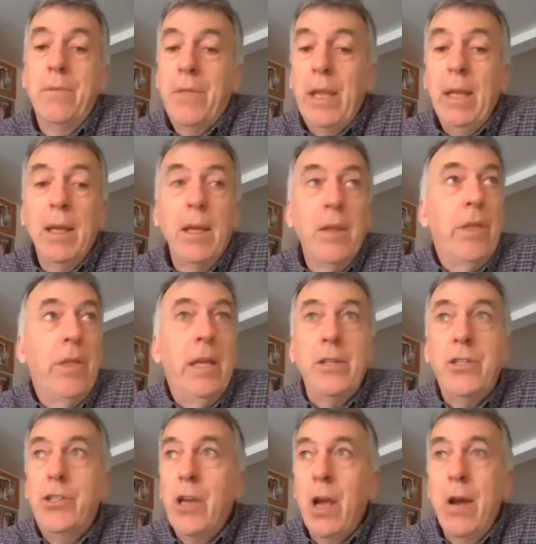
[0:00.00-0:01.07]
Think, think
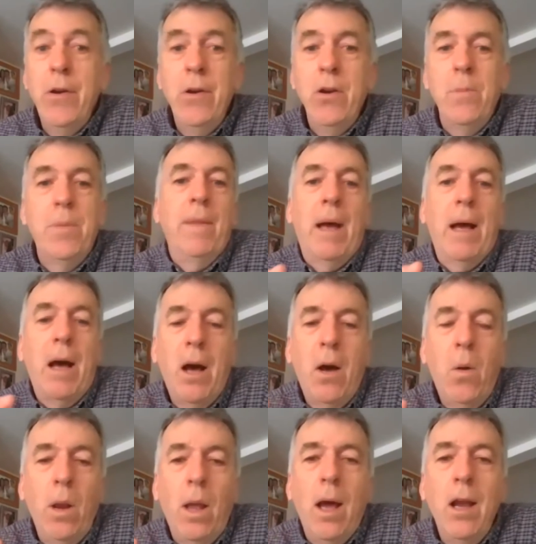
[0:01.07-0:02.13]
Job and that
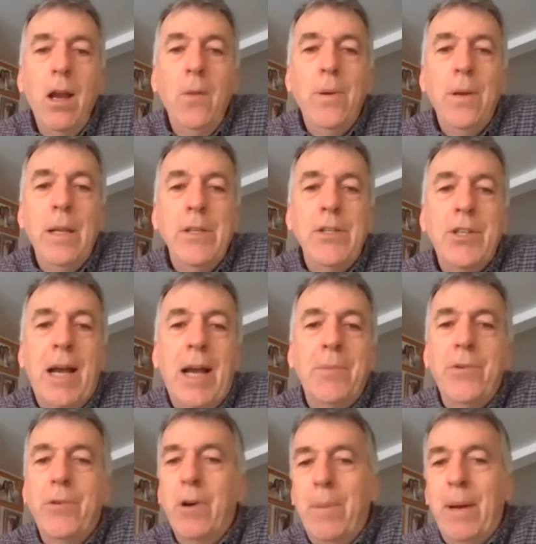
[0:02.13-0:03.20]
whole opening
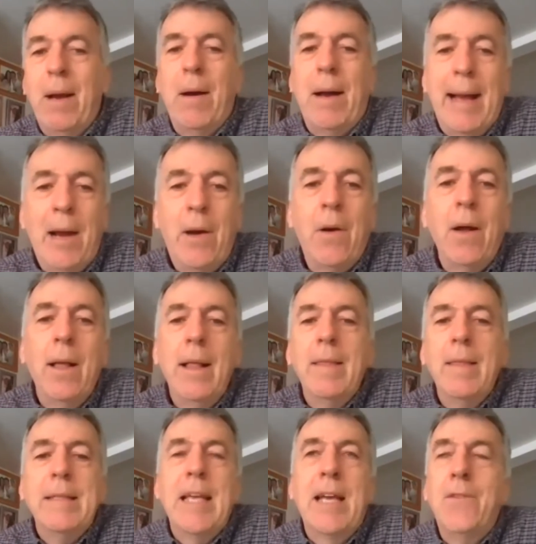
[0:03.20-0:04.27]
chapter about how
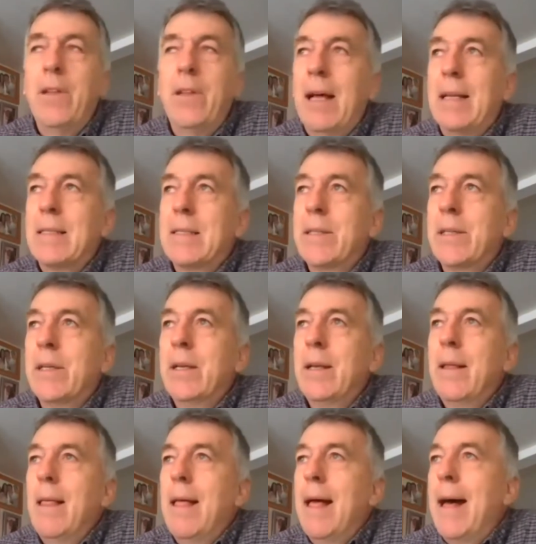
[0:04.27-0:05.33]
the devil has to
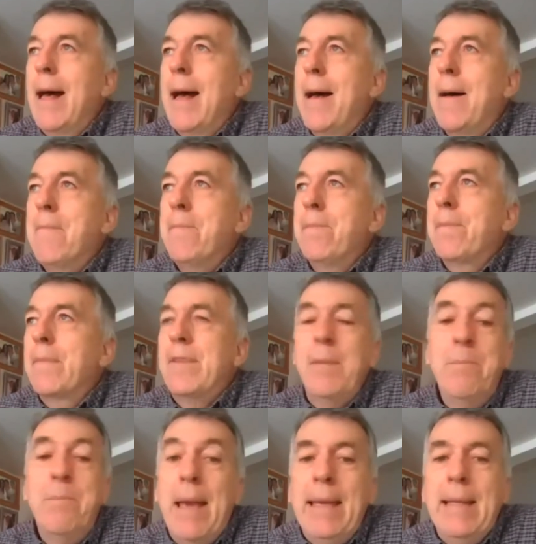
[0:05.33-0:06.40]
um,
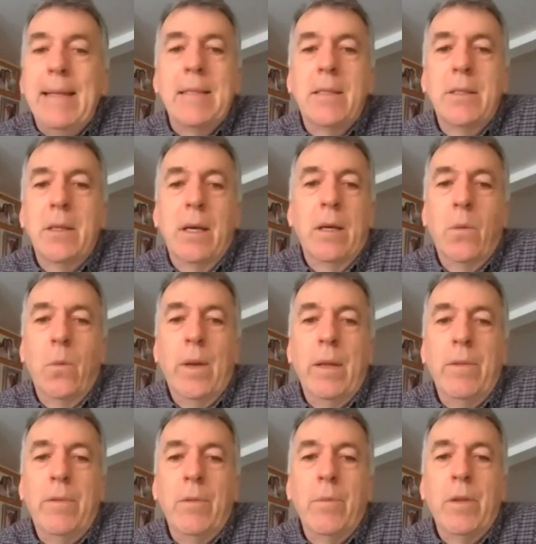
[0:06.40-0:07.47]
debate uh,
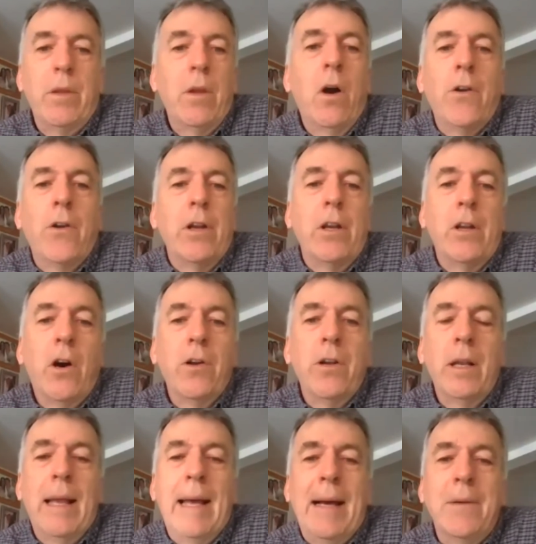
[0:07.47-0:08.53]
with, with God and God
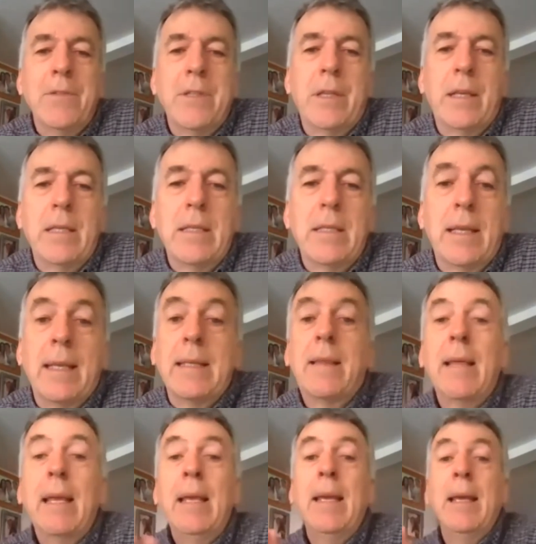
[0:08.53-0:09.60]
allows these things.
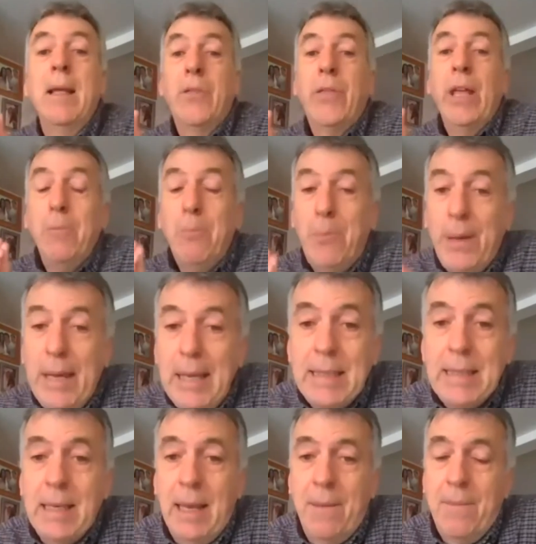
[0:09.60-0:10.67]
Think, think
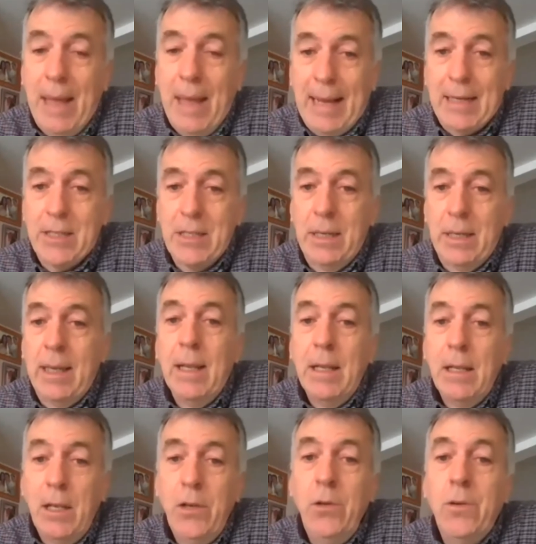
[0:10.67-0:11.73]
Peter, actually,
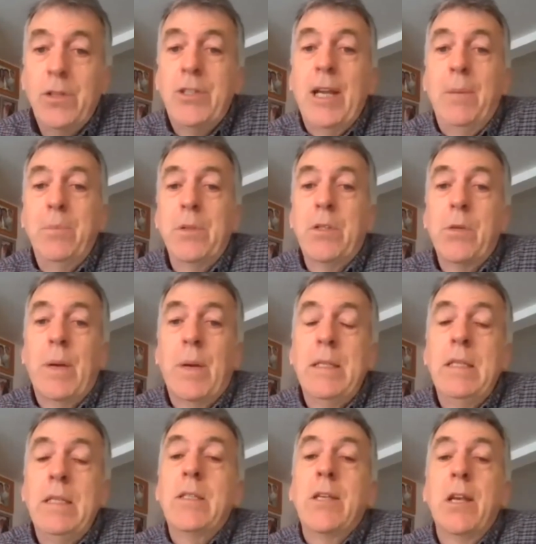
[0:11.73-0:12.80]
Luke chapter
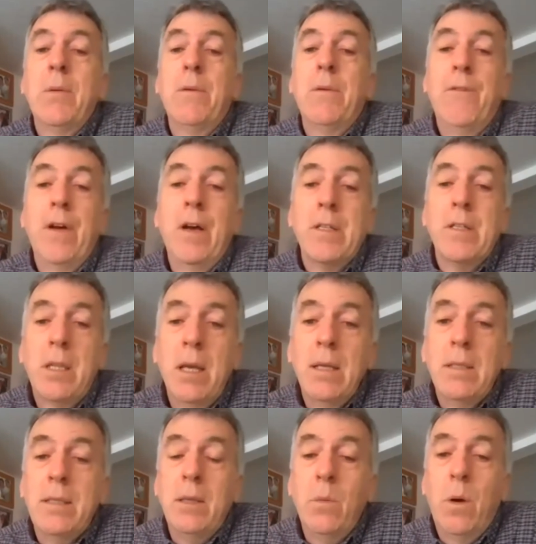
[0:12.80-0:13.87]
22 and verse
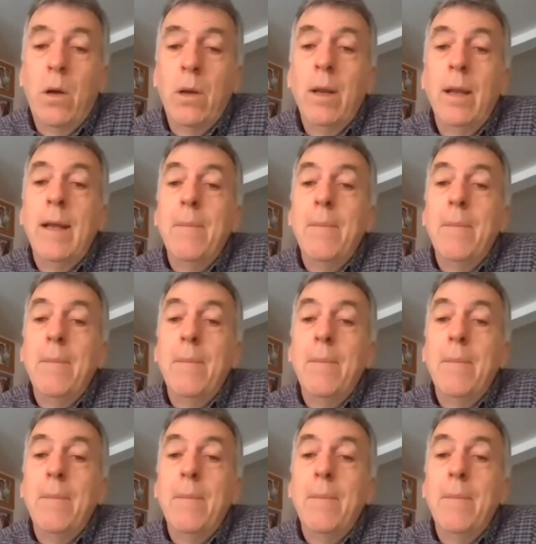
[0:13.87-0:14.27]
31.